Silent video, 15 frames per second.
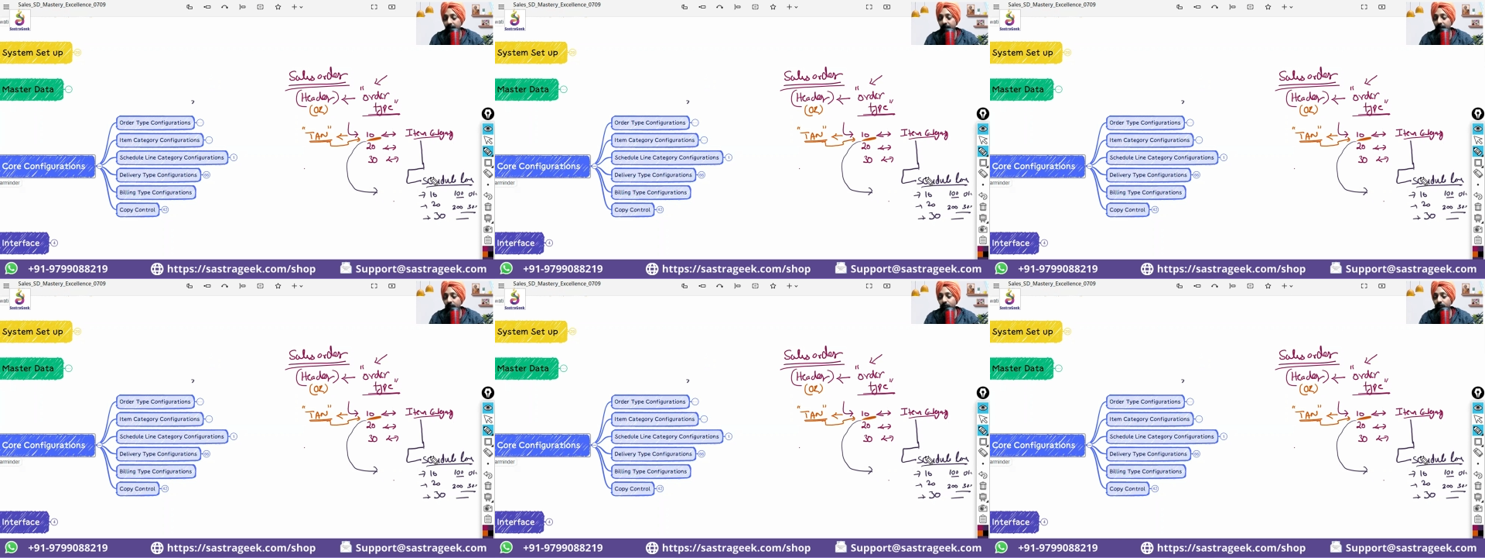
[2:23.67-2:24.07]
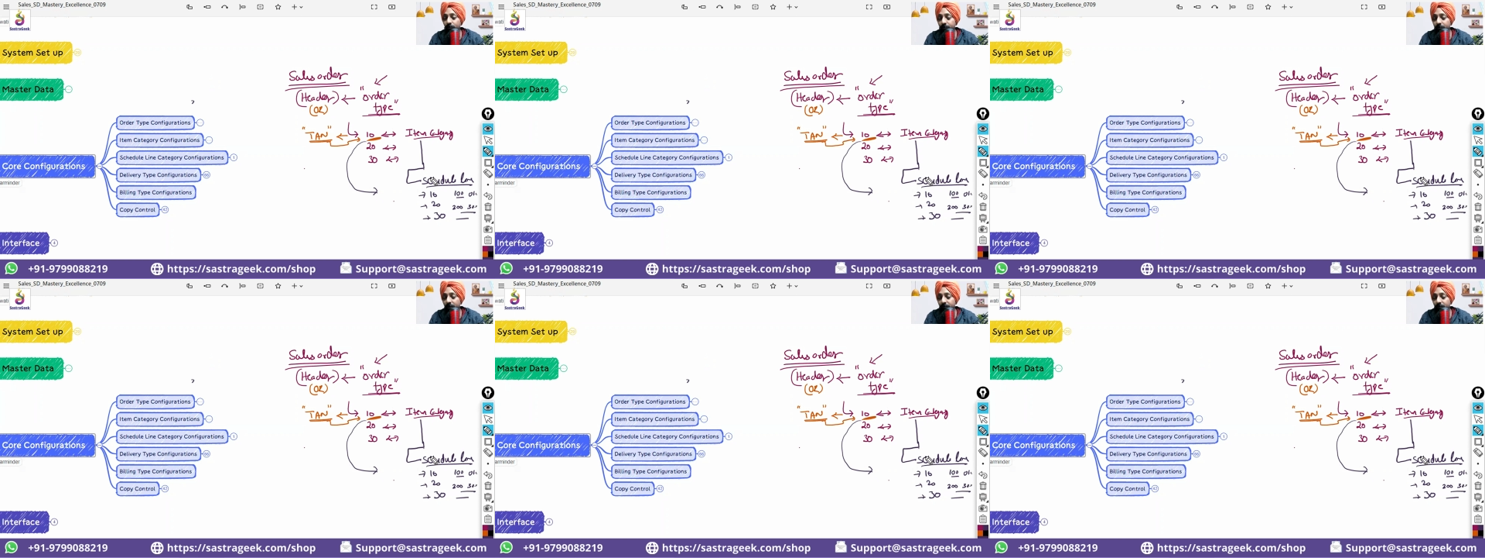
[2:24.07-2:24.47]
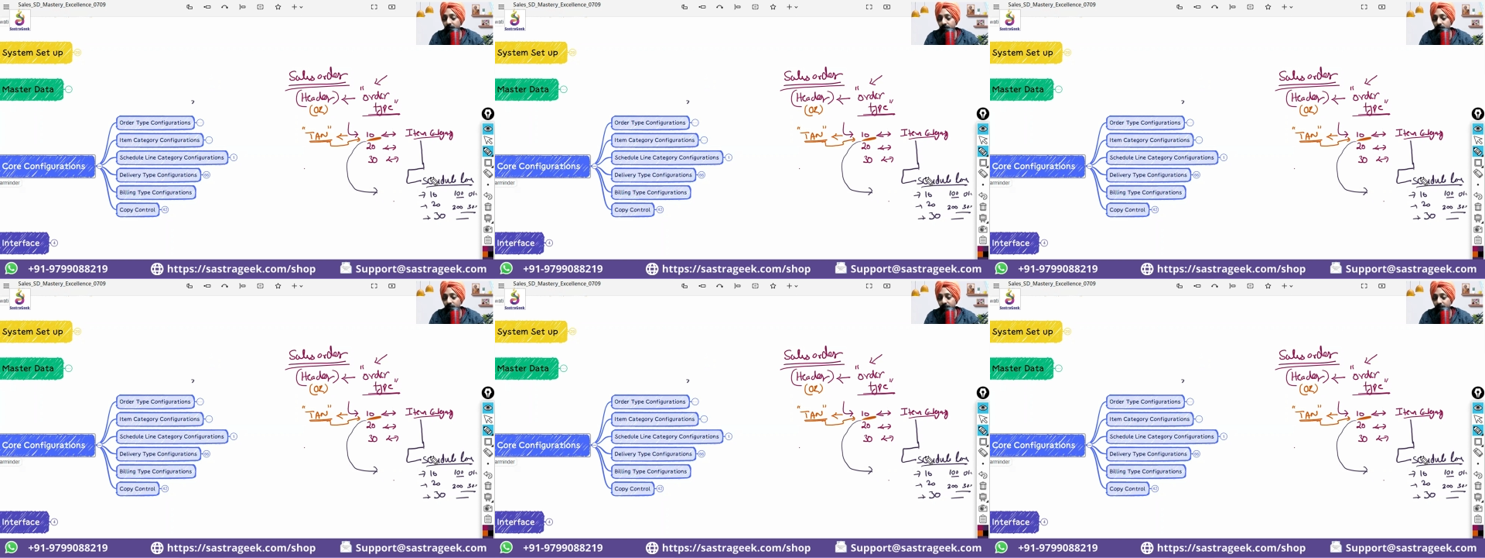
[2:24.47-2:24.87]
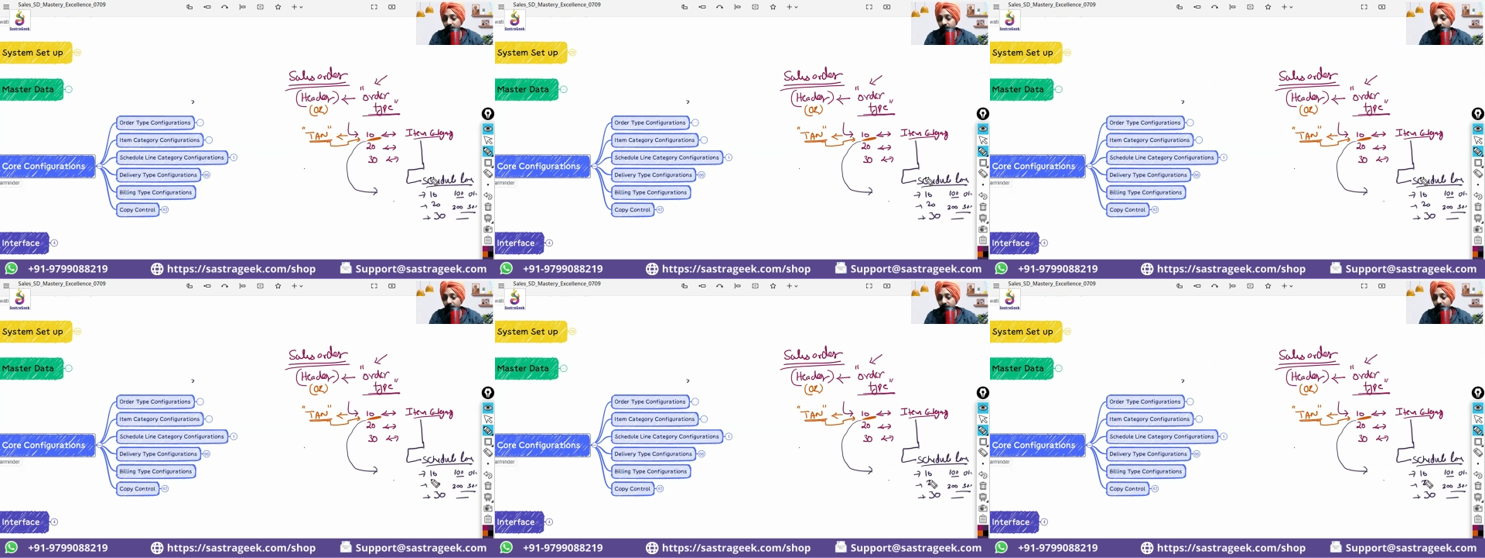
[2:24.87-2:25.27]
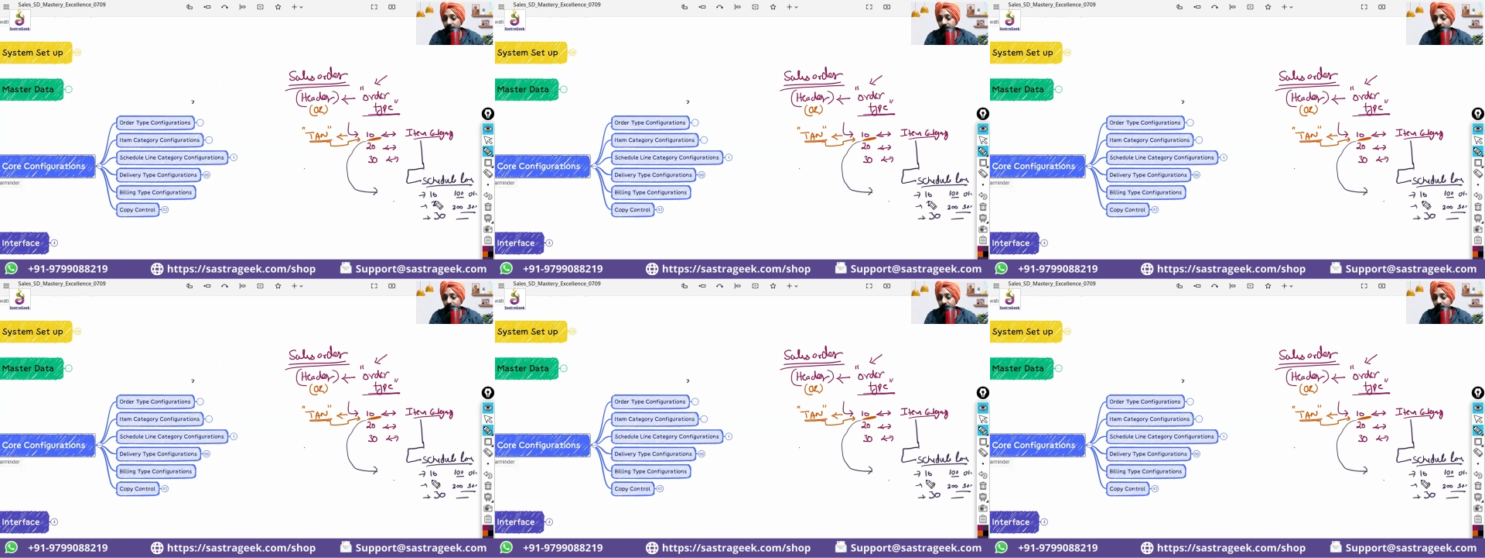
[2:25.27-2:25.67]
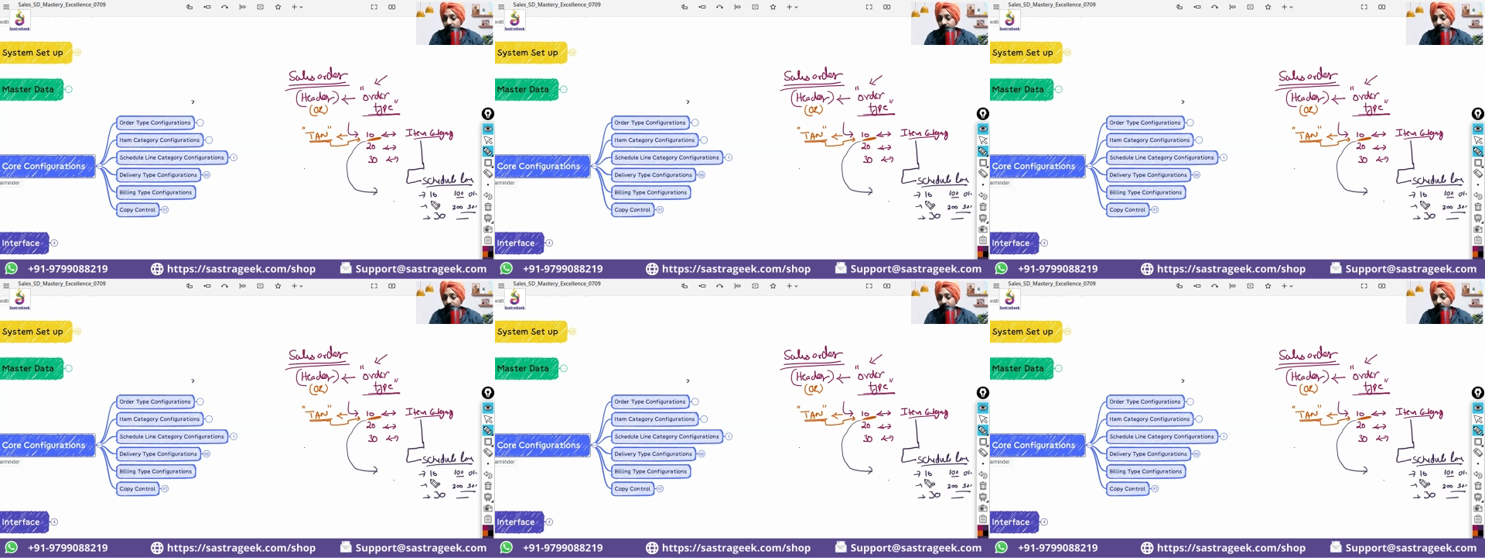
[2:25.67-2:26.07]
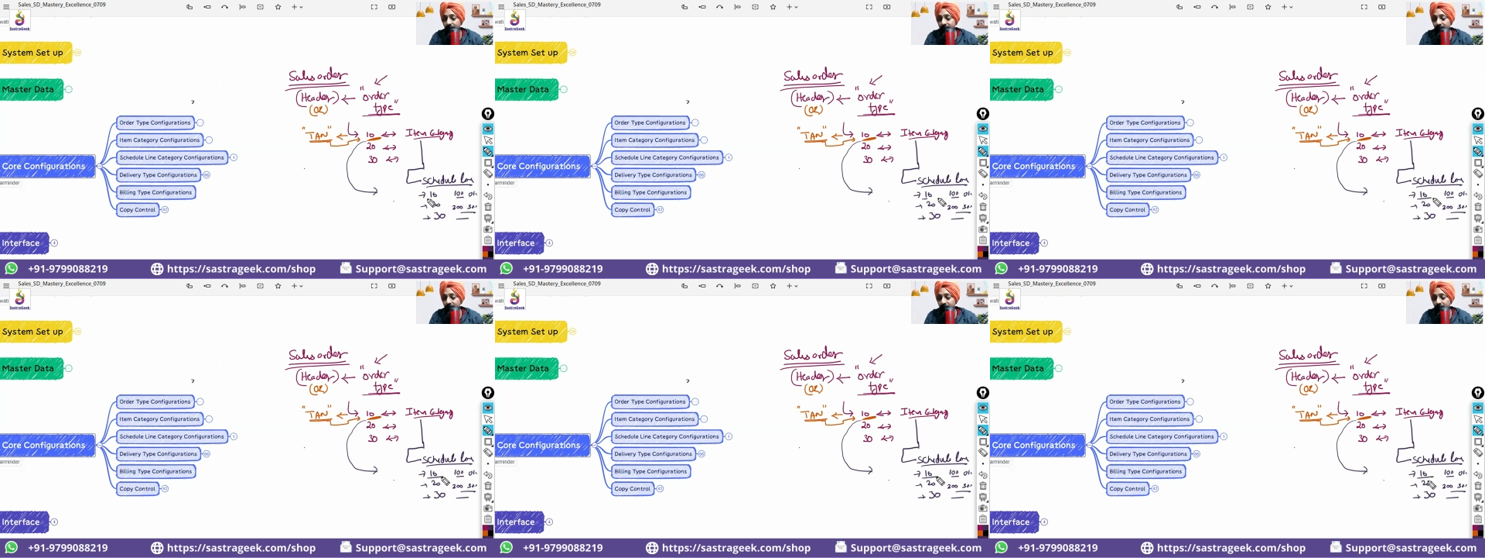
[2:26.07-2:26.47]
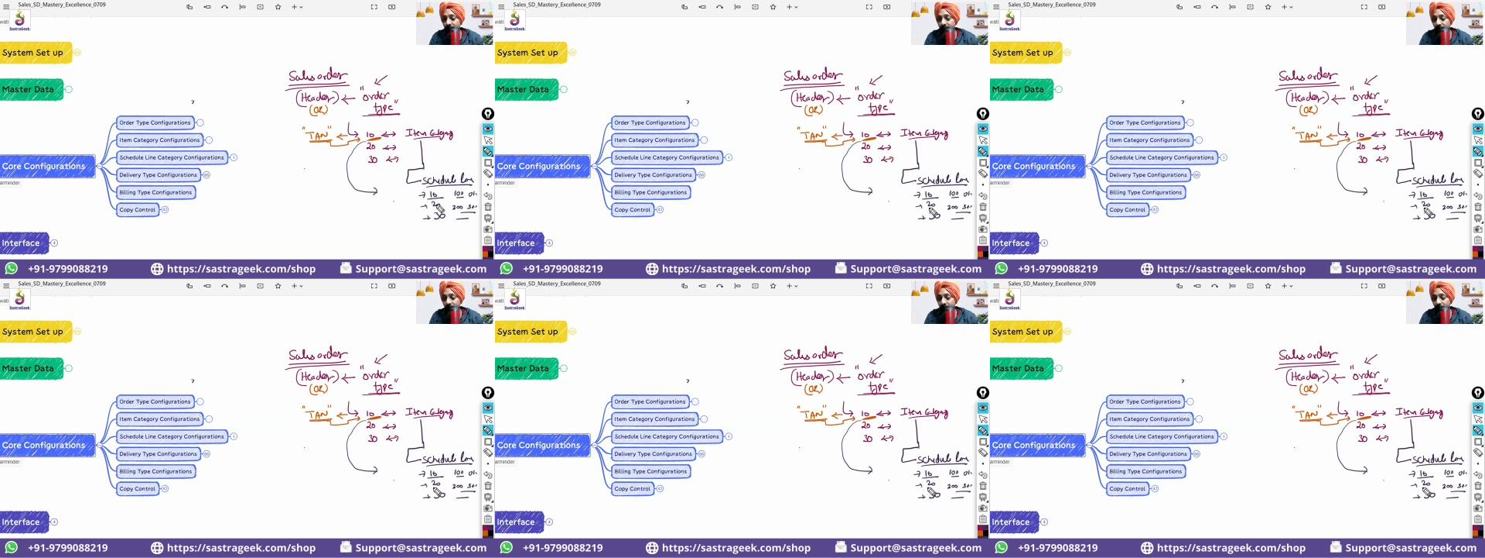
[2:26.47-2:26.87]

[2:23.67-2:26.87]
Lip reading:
No face is visible, so there are no lips to read.